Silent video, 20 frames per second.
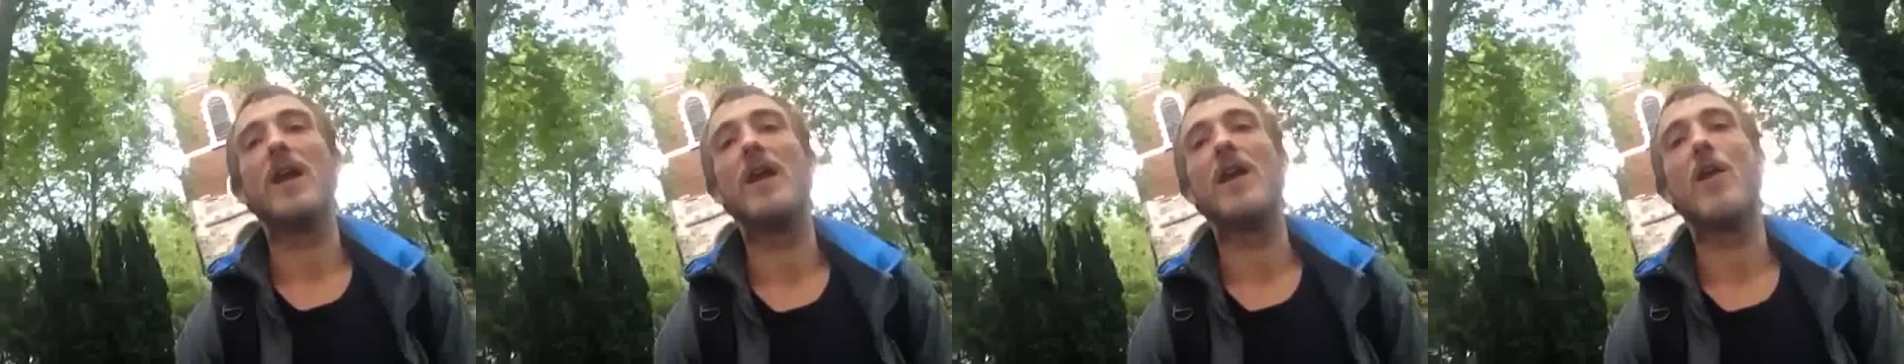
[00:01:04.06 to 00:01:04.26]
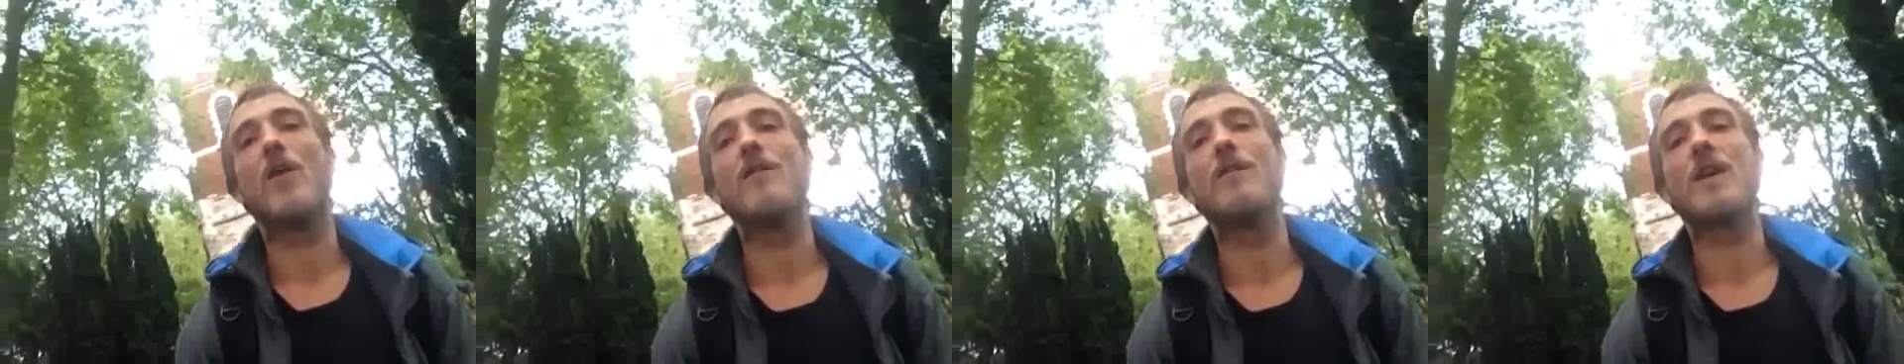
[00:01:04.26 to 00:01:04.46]

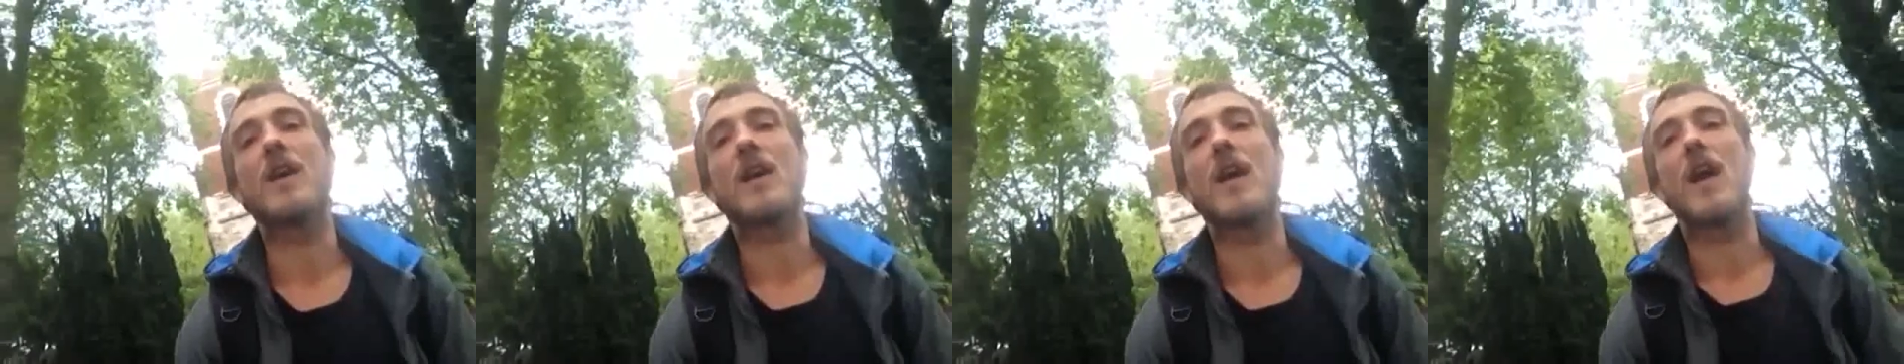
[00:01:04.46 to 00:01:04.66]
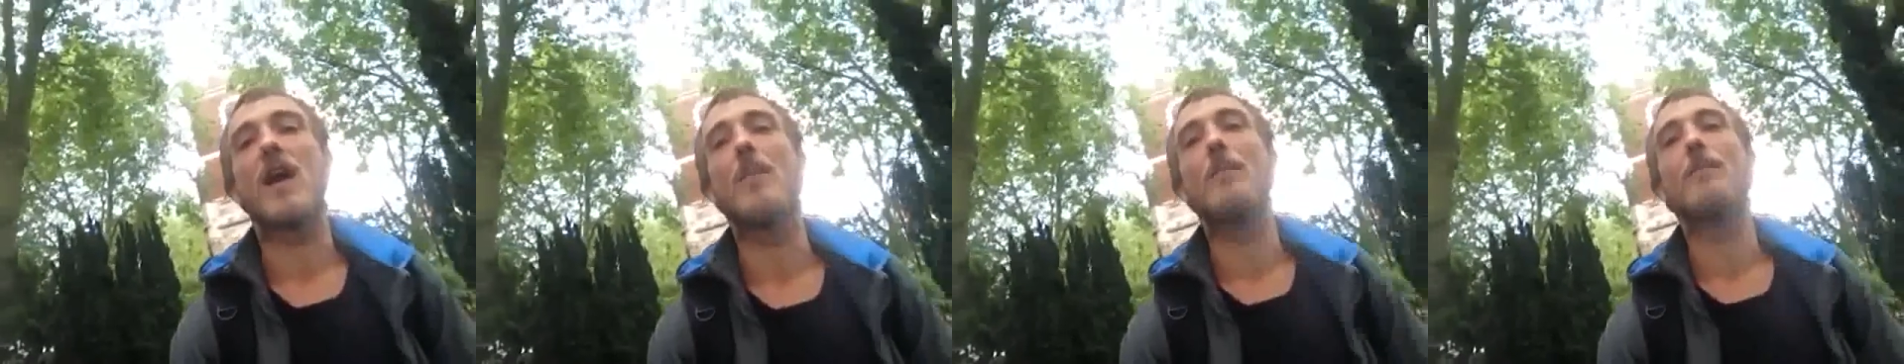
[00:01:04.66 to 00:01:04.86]
we'll
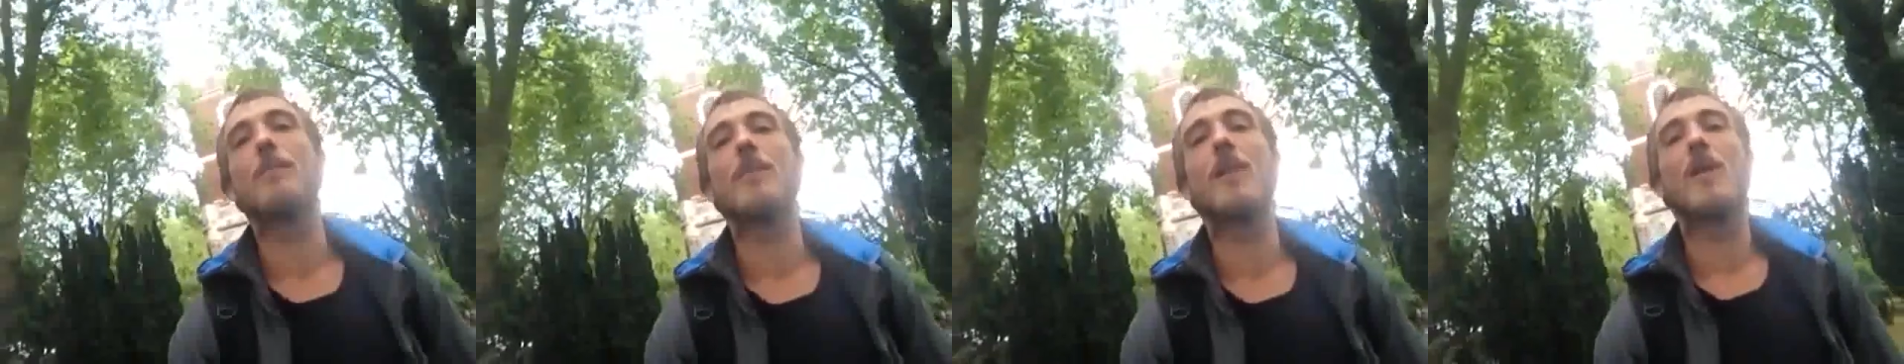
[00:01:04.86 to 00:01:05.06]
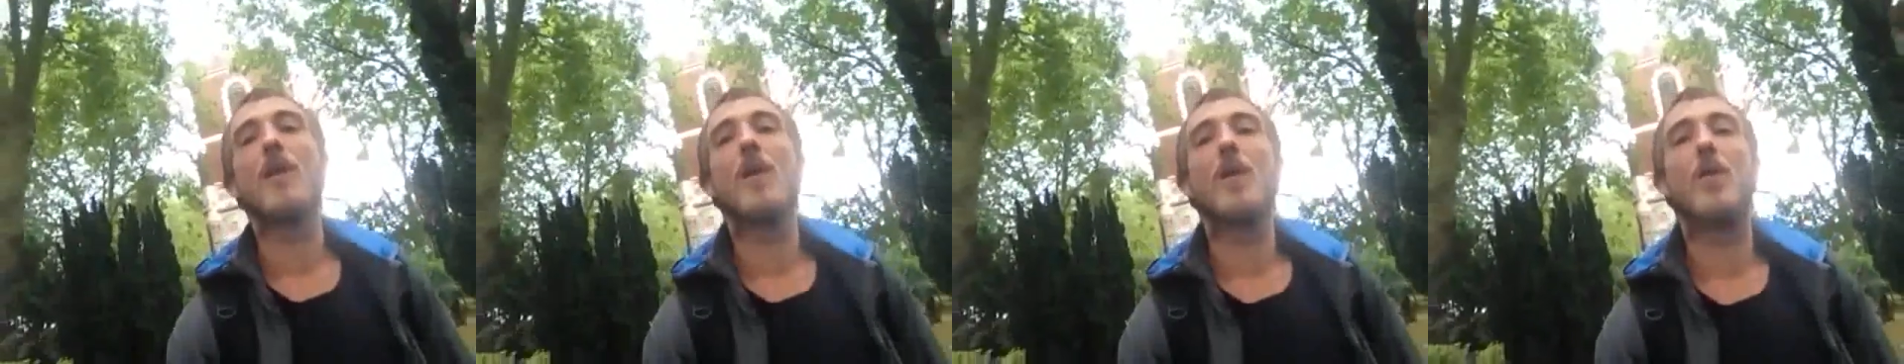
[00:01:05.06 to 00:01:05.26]
overcome,
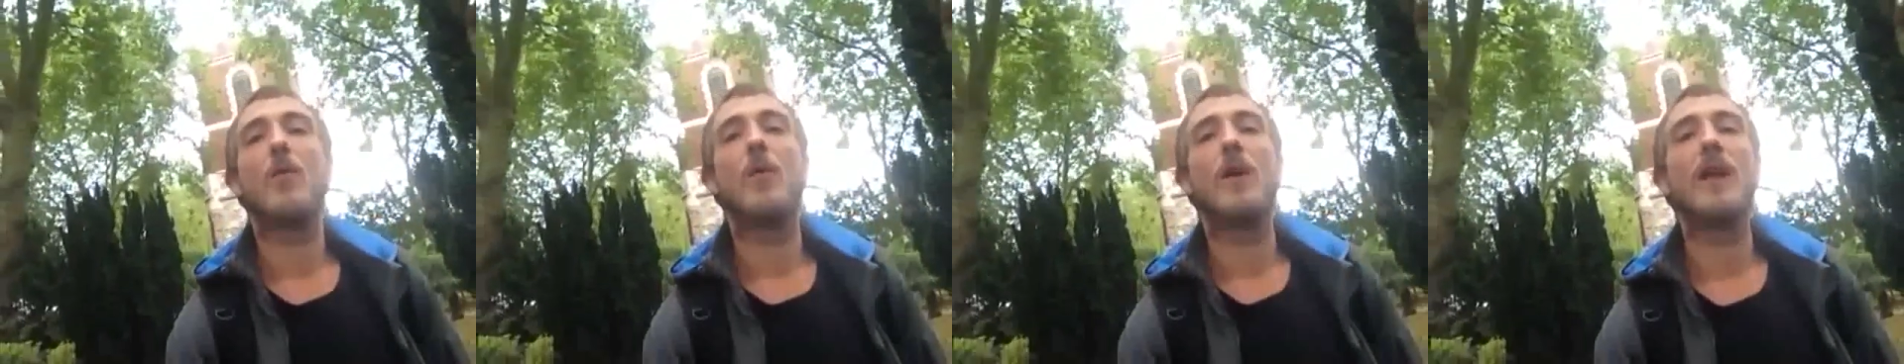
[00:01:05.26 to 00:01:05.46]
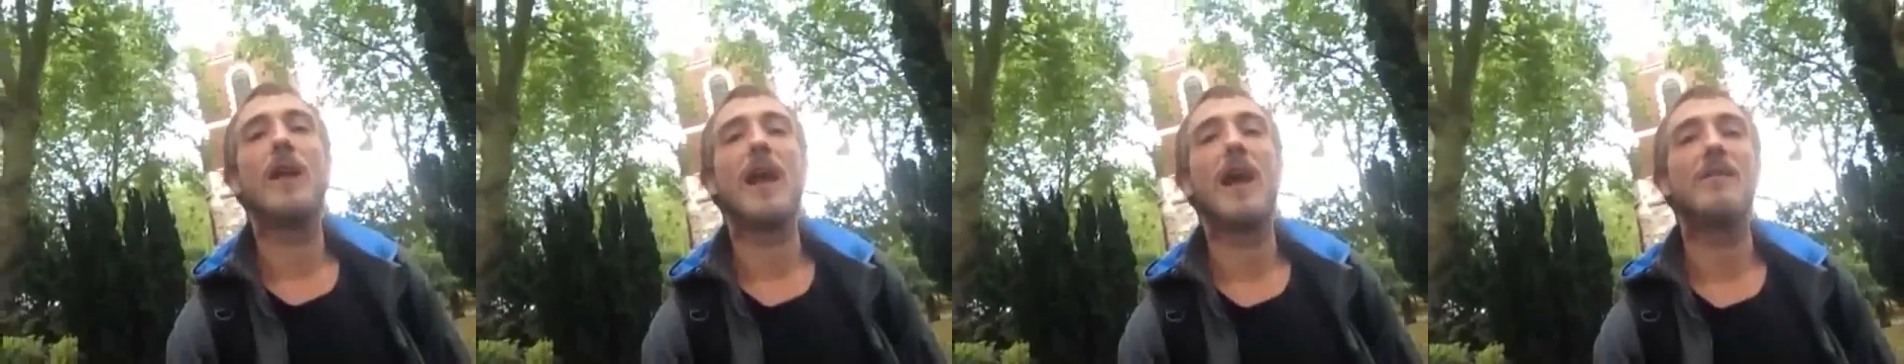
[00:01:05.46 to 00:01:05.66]

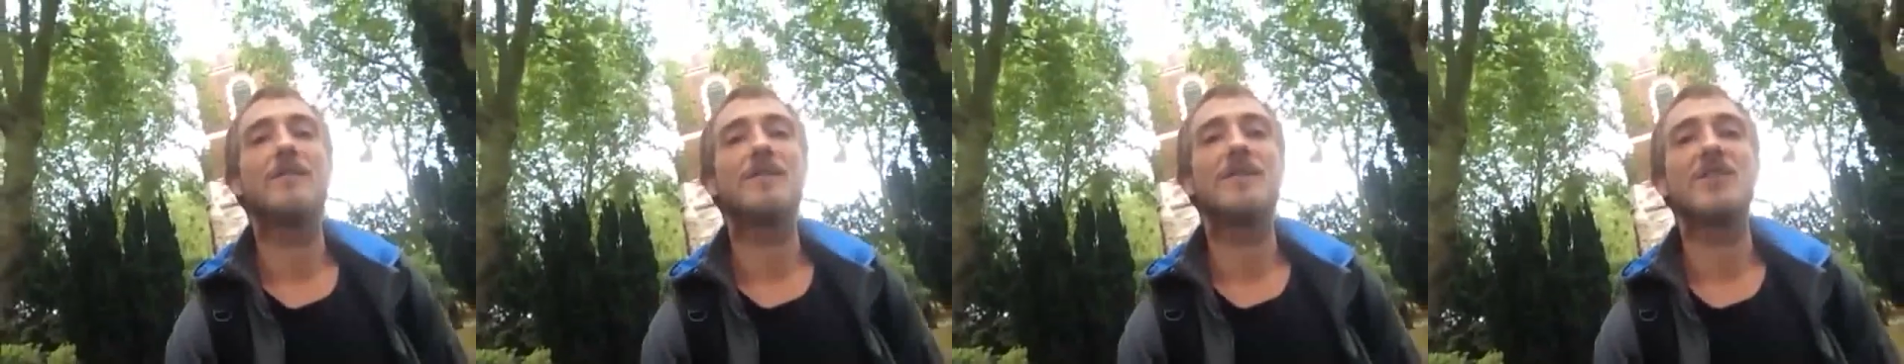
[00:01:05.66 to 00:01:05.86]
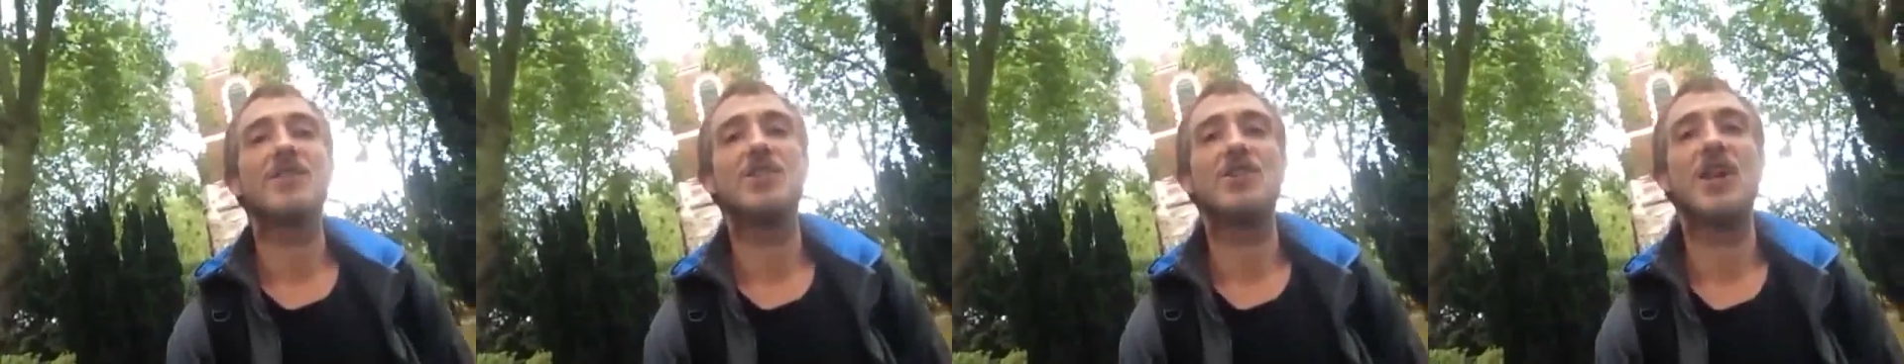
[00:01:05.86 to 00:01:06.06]
we'll have
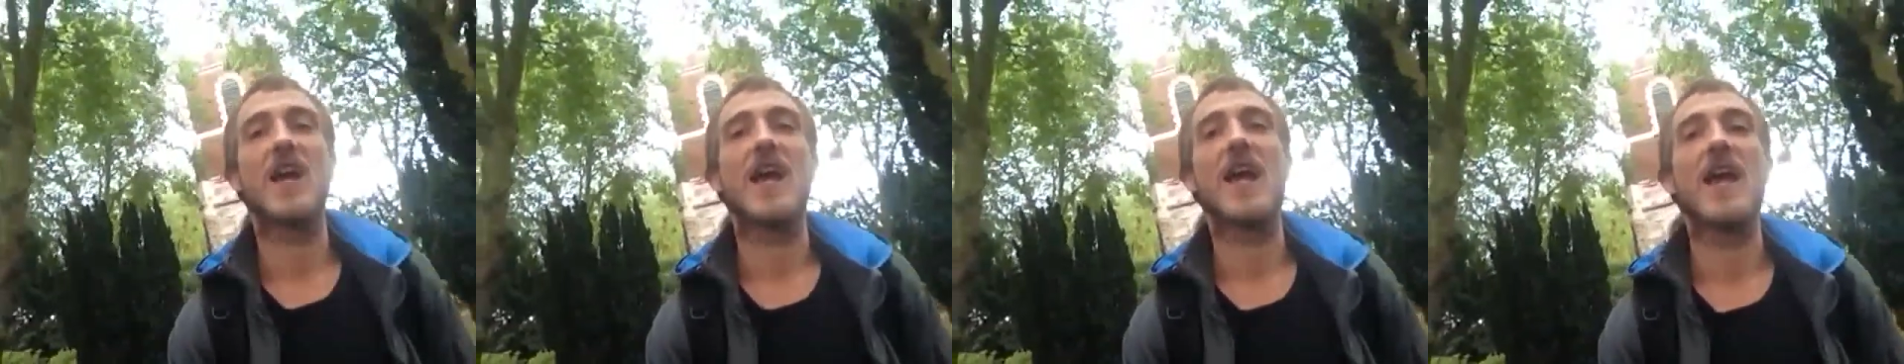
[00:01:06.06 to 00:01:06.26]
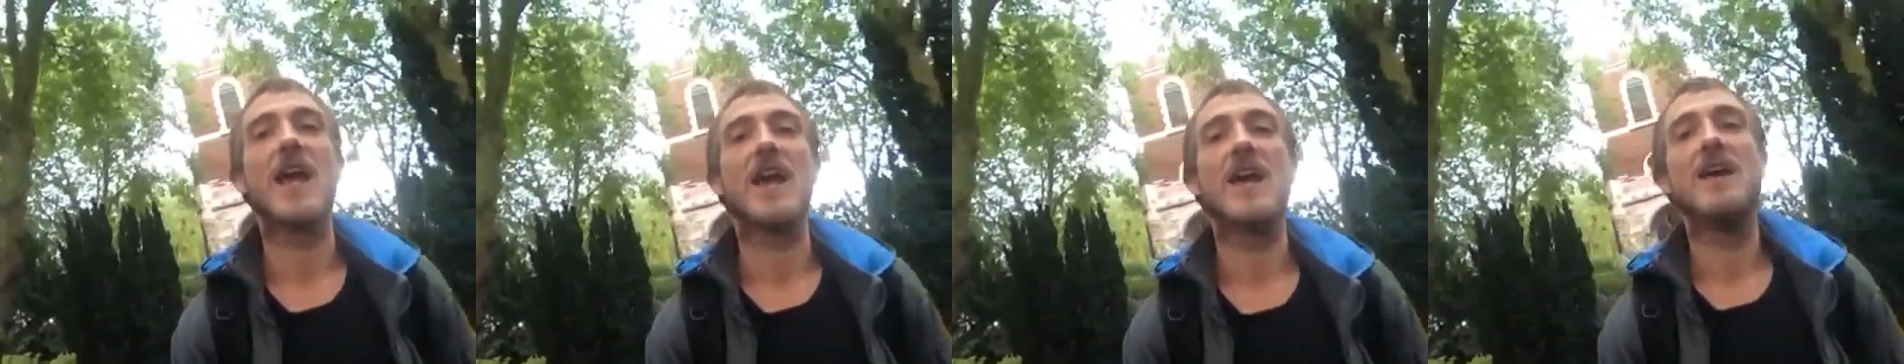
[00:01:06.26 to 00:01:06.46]
to
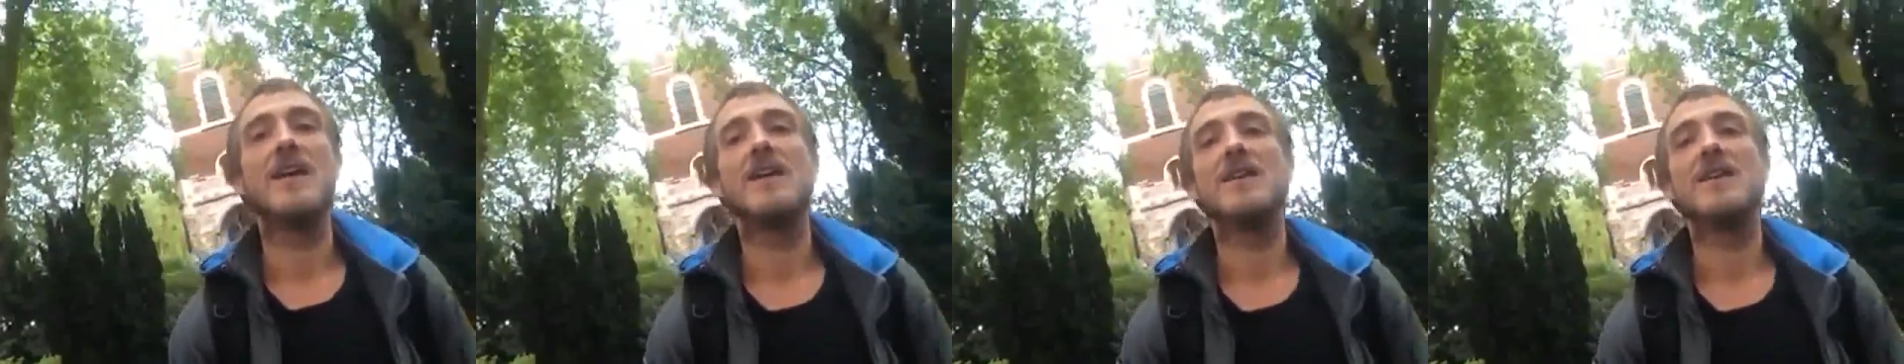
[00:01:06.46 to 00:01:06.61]
share.